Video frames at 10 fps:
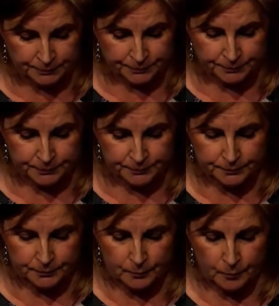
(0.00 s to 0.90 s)

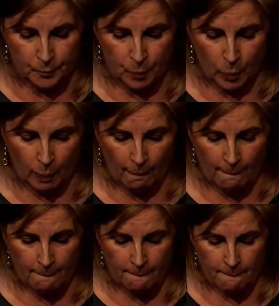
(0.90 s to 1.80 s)
[no speech]